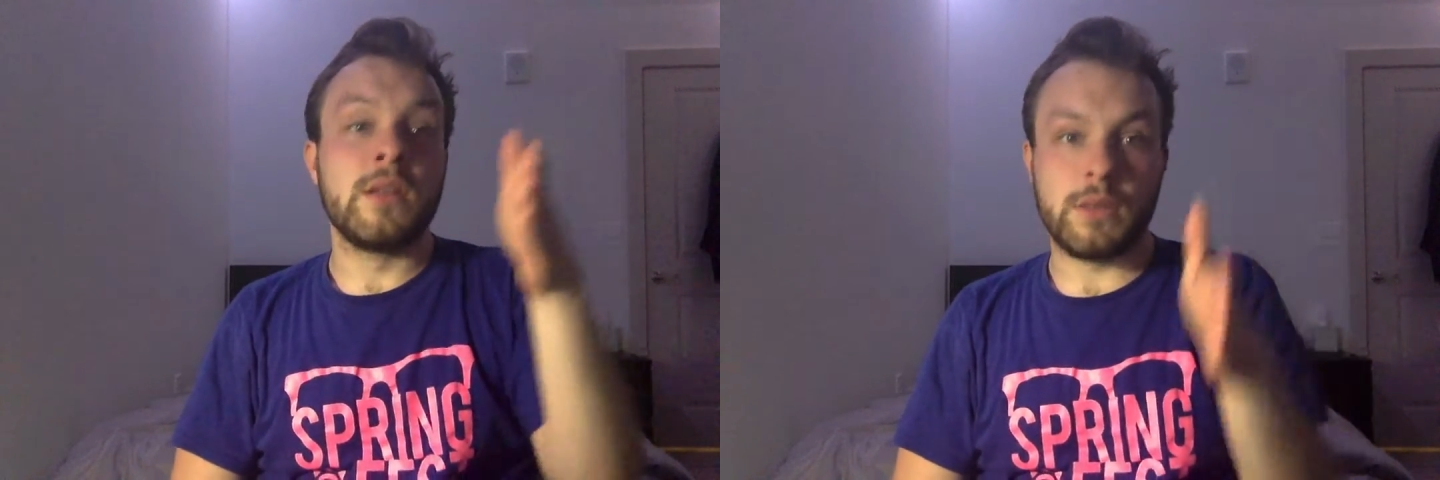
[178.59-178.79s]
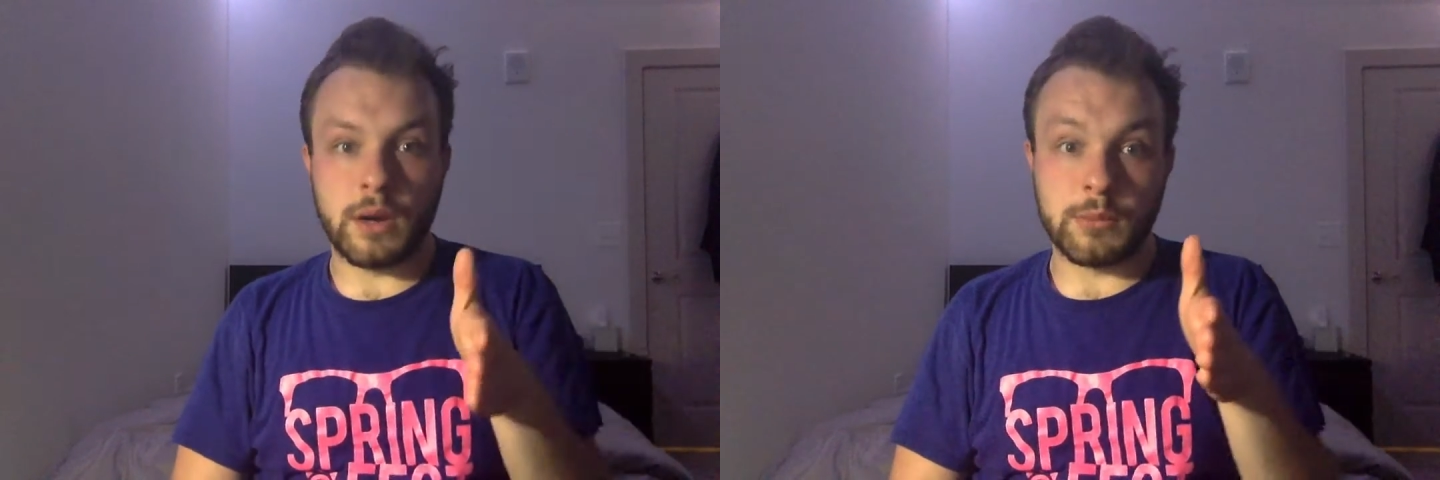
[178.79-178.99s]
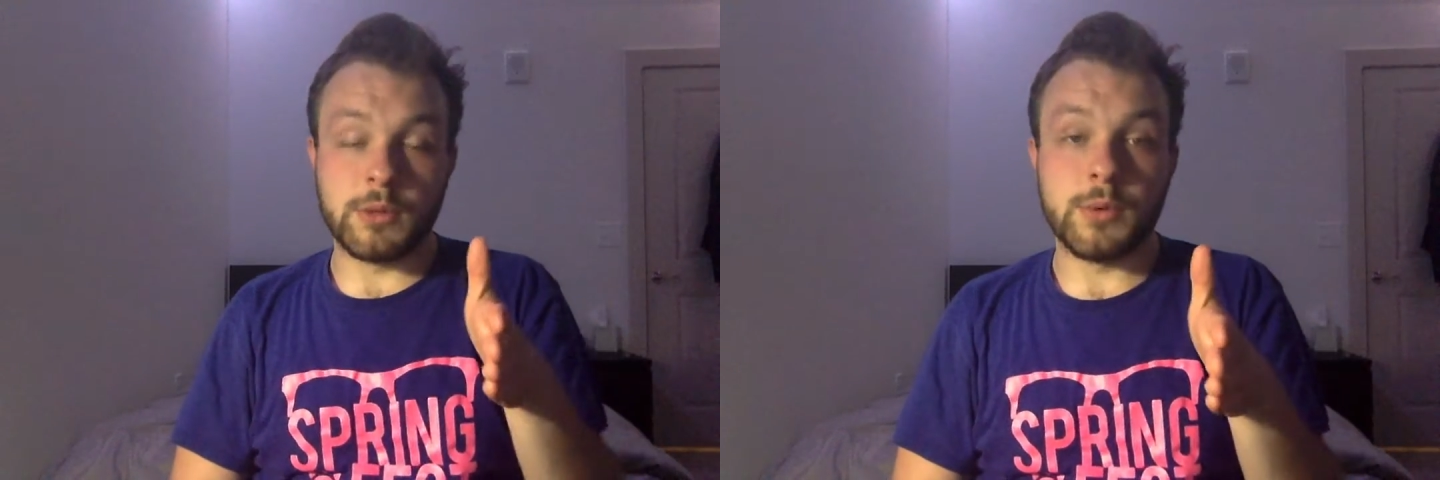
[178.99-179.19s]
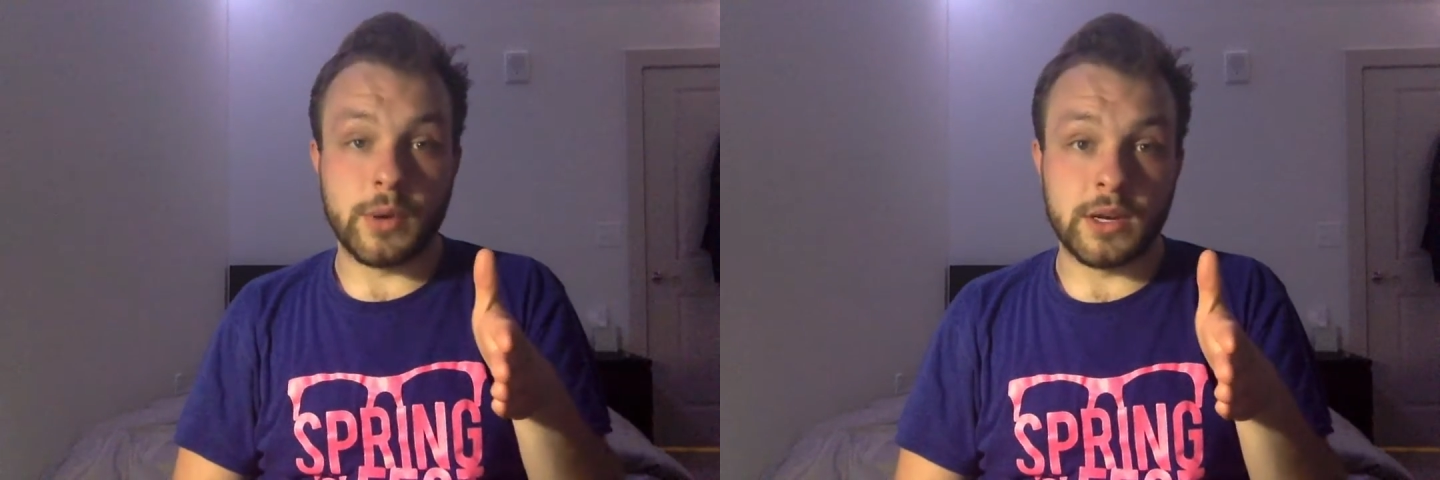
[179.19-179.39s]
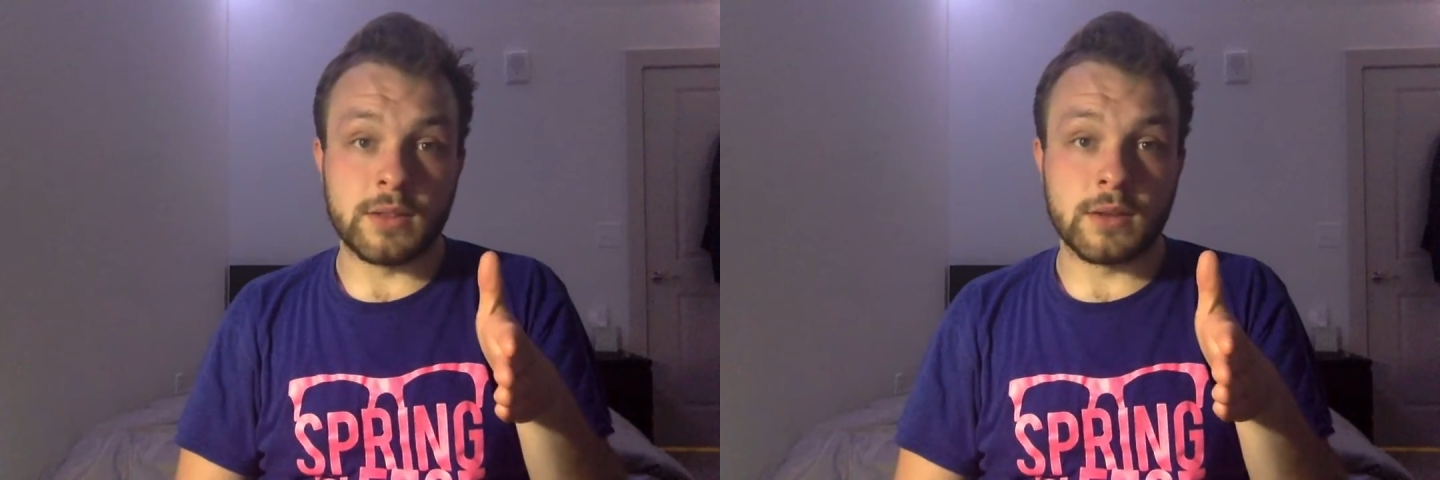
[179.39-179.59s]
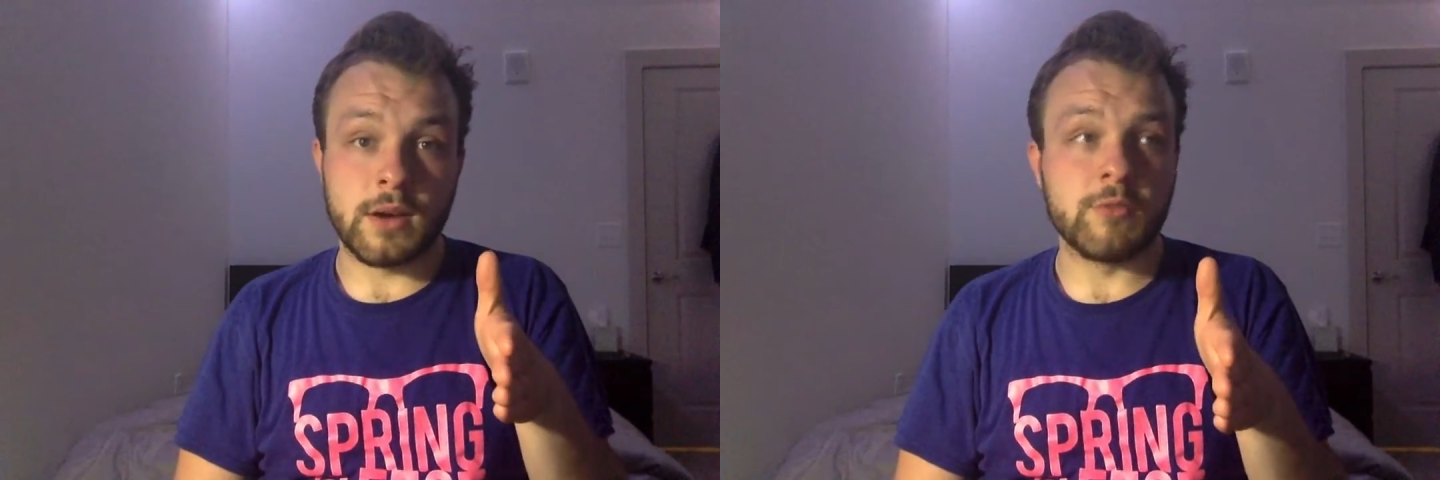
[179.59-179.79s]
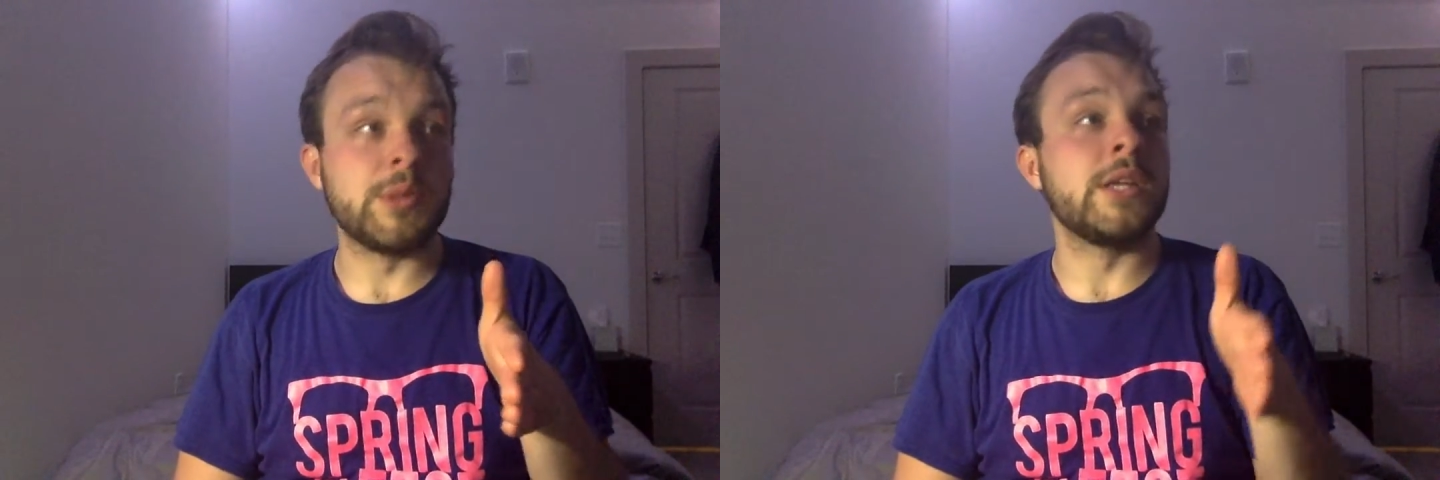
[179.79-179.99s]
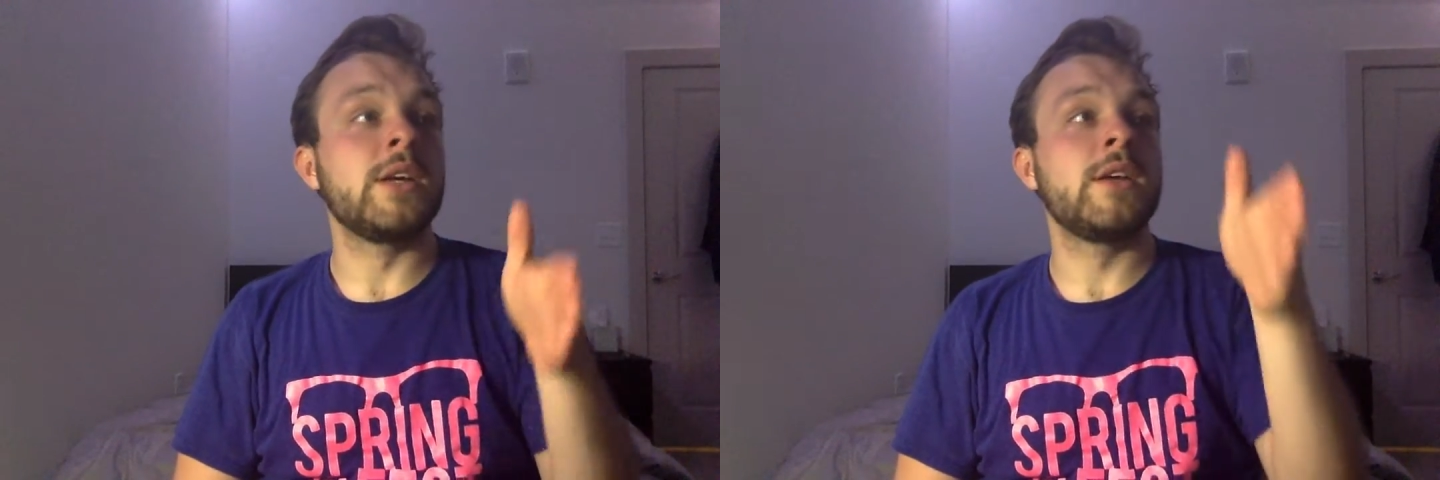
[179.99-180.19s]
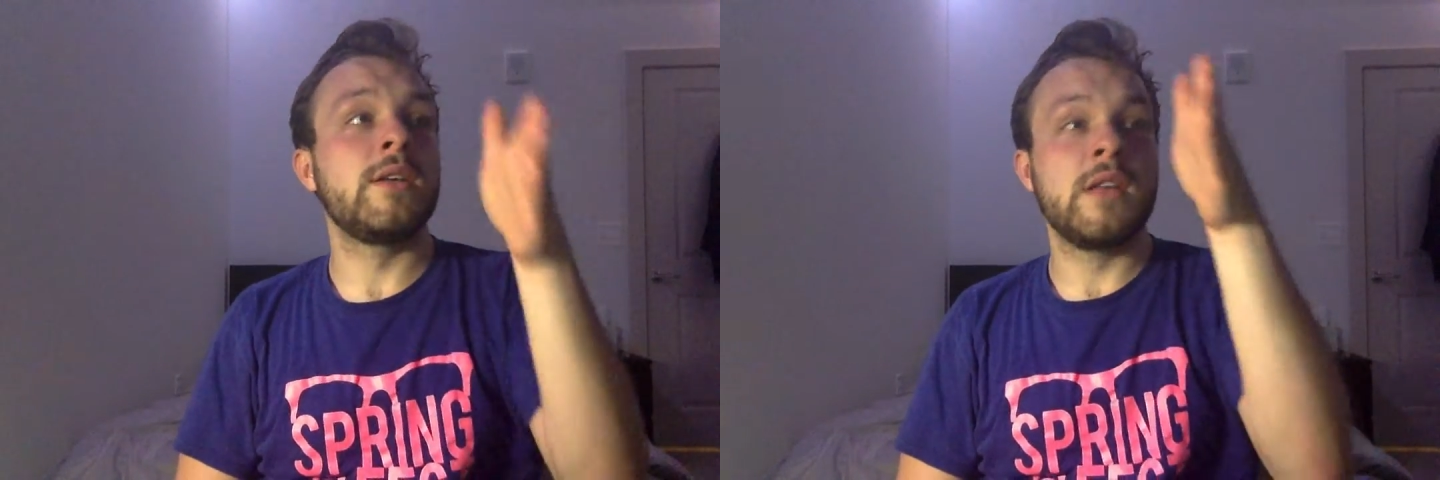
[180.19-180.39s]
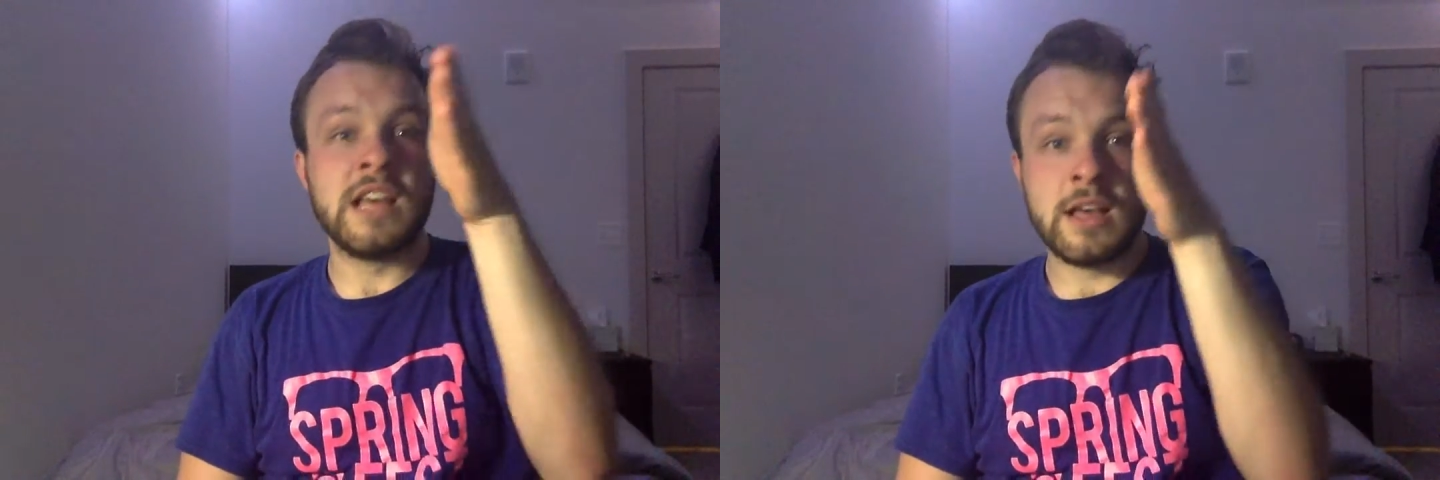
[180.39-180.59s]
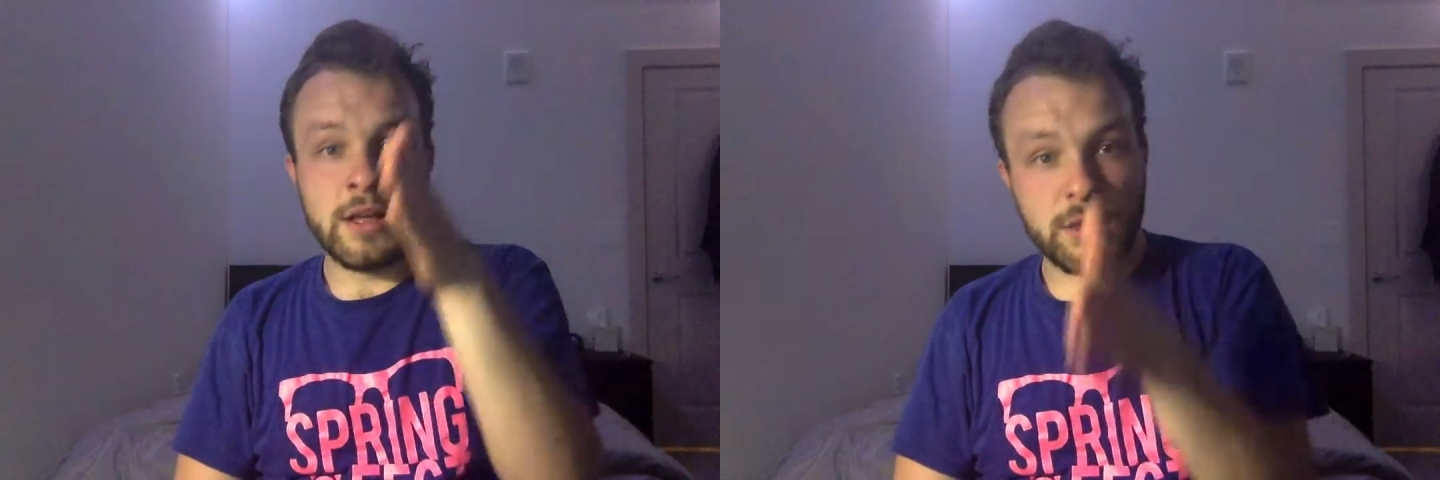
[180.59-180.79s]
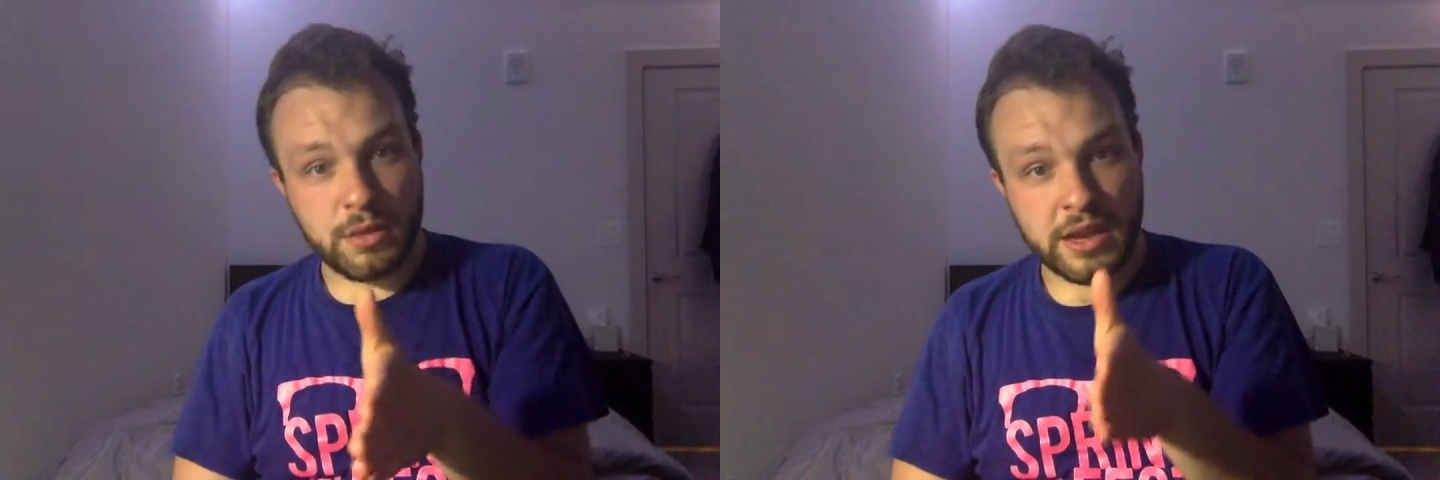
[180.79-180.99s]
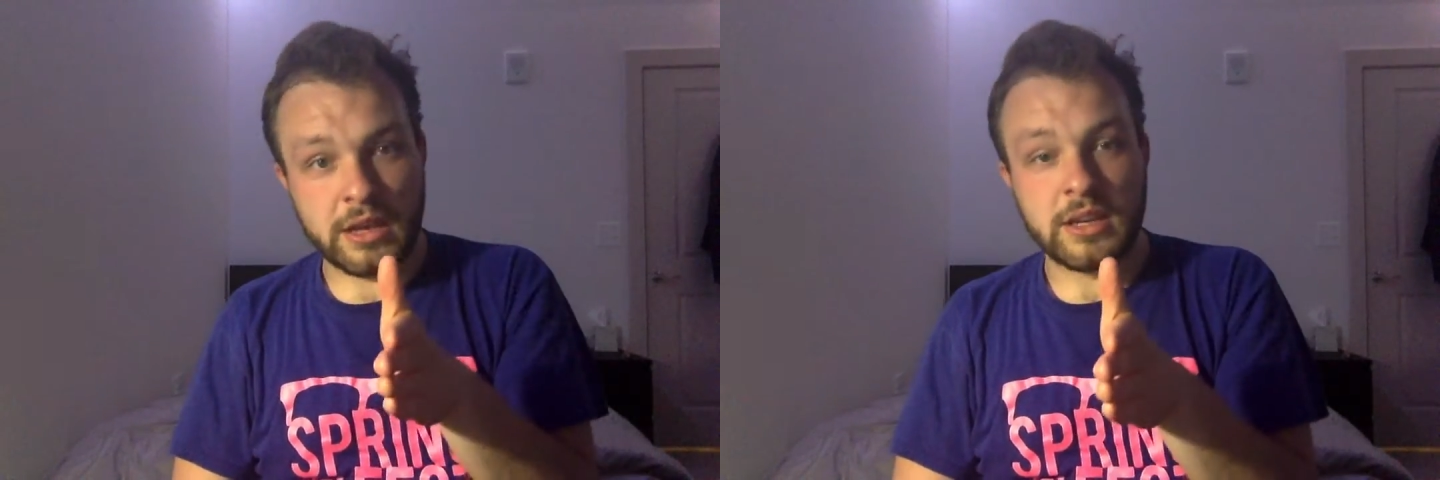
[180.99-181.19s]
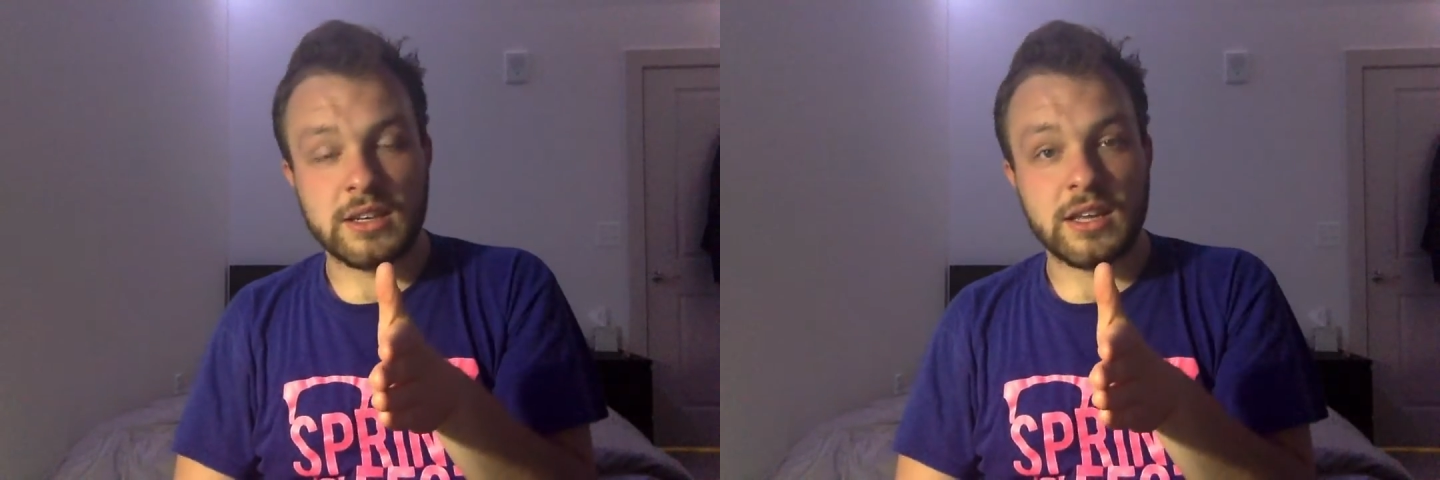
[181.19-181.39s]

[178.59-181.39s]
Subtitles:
Then I'm going to be waiting on the government. Then I can